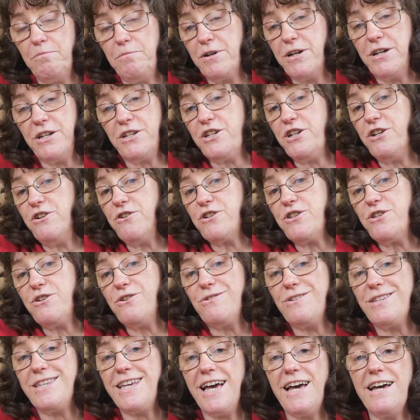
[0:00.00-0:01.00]
because she looks
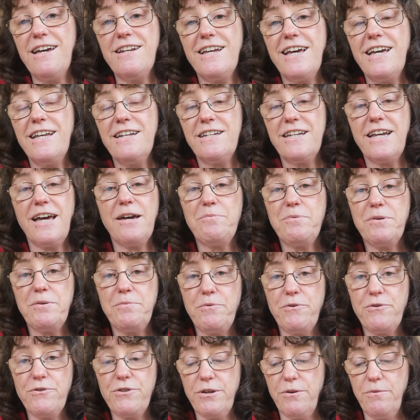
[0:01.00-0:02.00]
so sad and happy
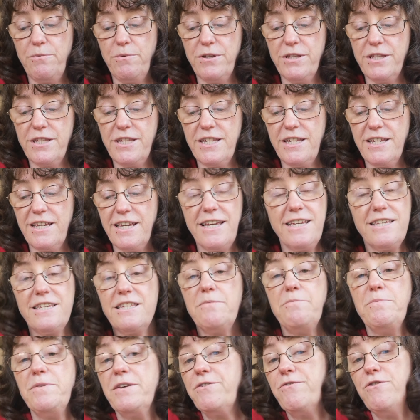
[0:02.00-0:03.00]
both at once. Is
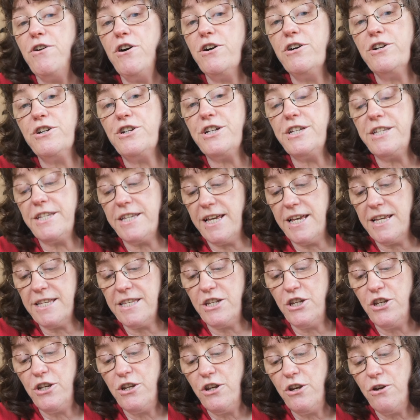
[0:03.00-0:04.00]
something wrong? she
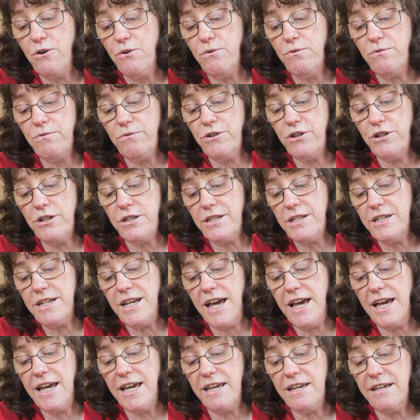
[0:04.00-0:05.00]
says. No, just
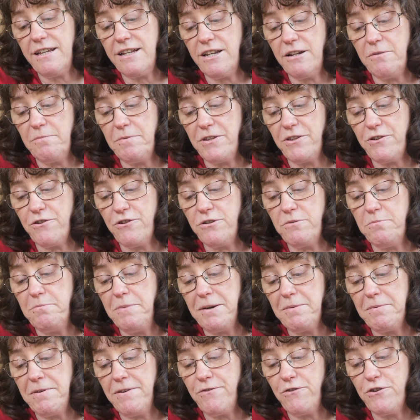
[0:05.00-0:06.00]
I clear my throat and
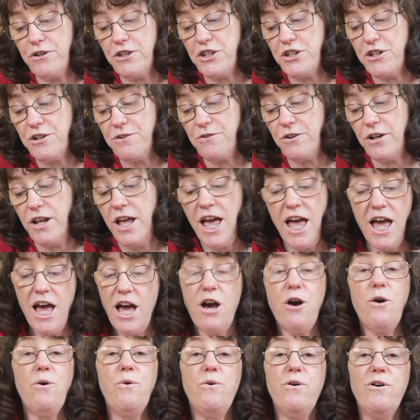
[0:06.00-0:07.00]
make my voice cheerful.
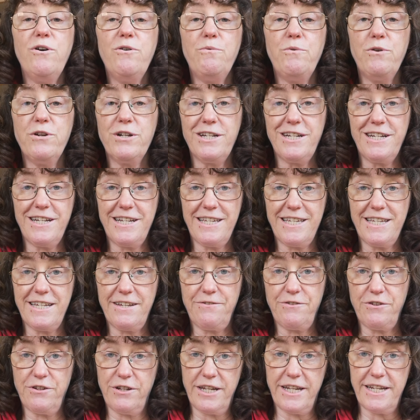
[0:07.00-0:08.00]
I wanted to
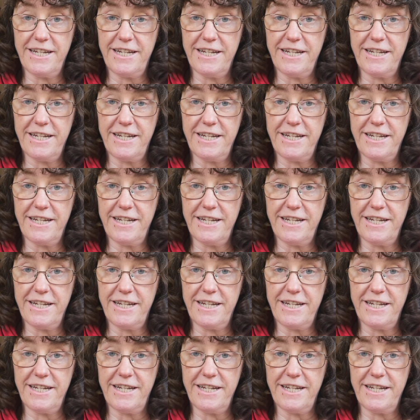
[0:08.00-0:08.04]
see if you